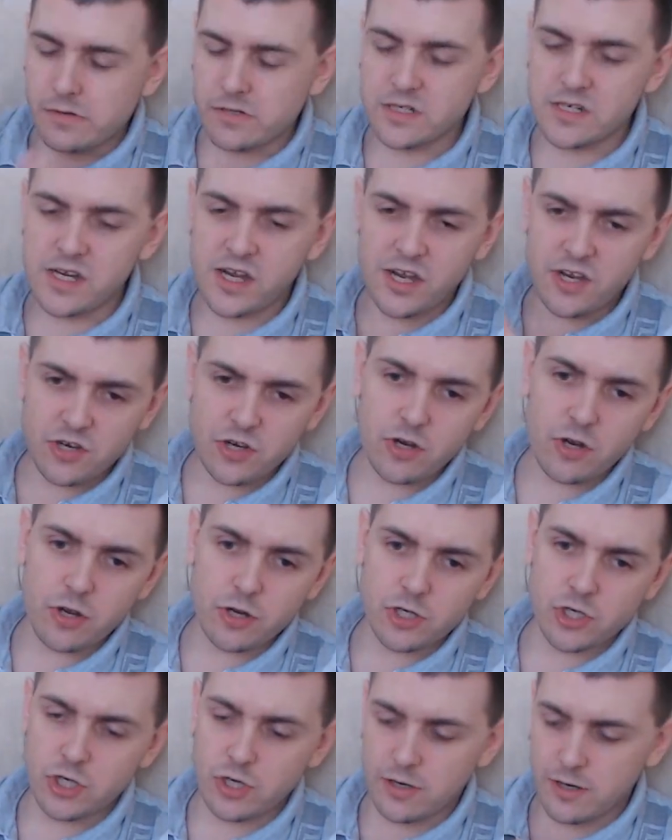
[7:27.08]
It is a
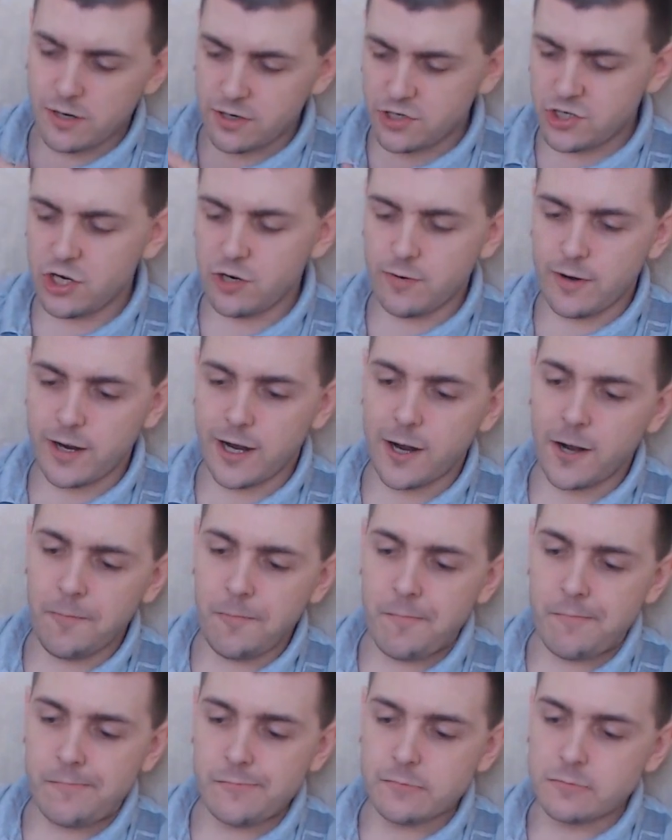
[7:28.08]
lot chewier,
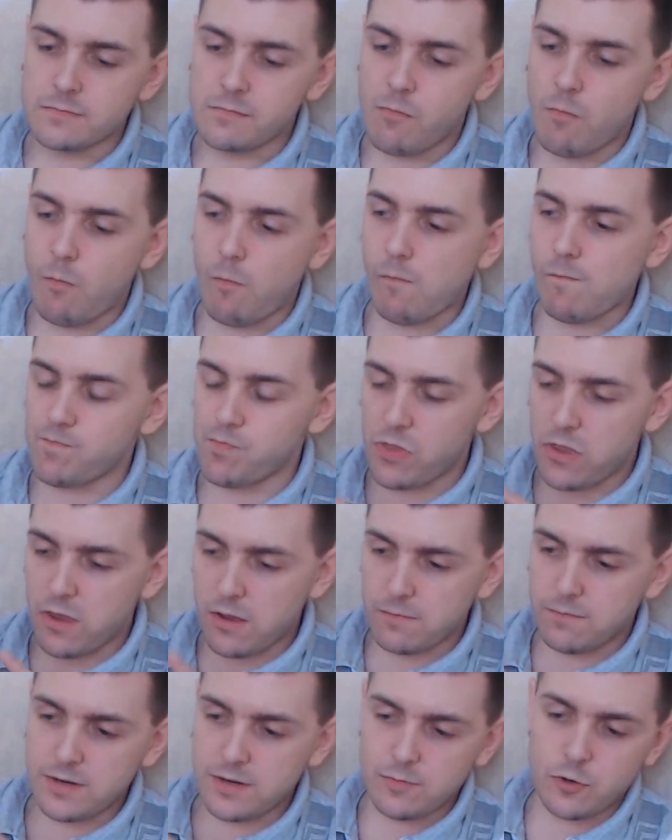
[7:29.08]

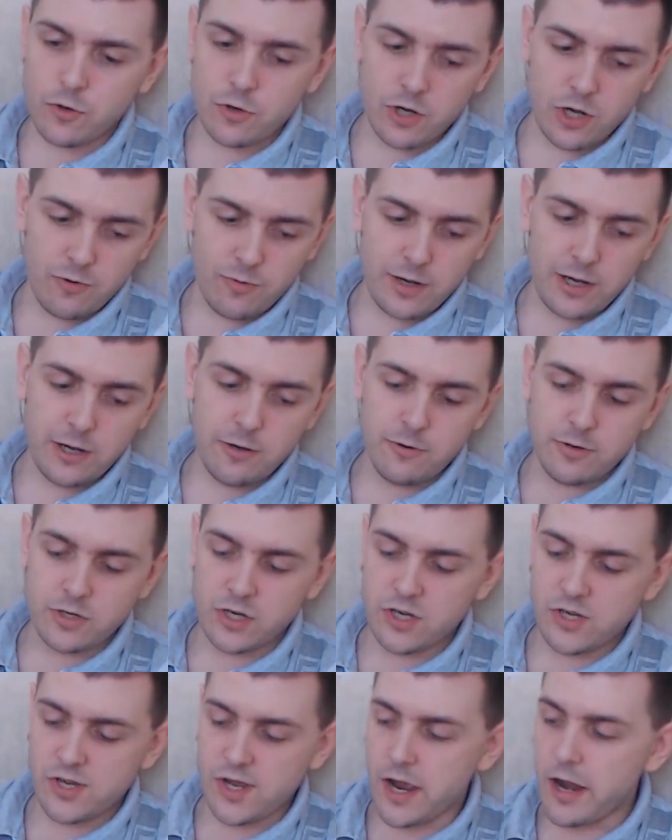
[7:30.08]
a bit more gooier, as
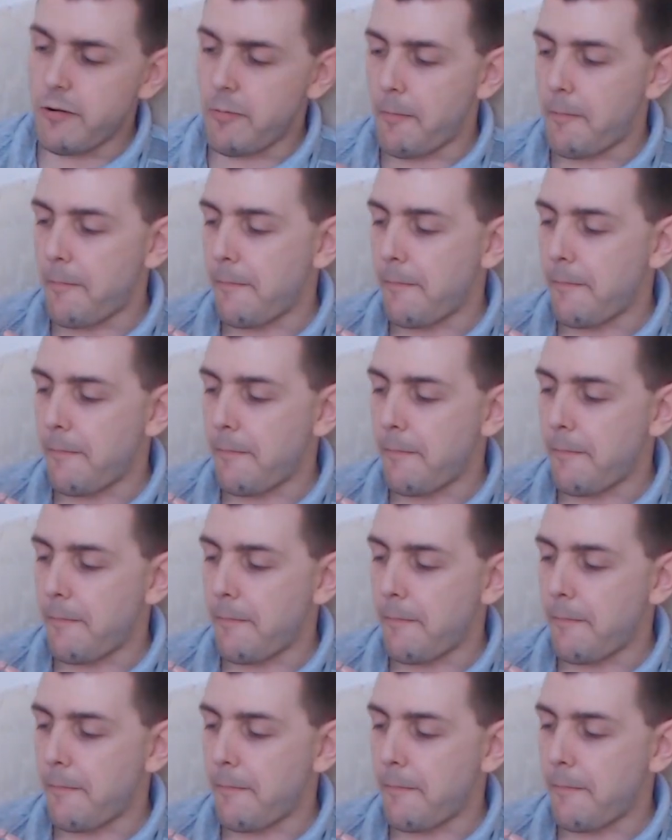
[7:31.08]
I said.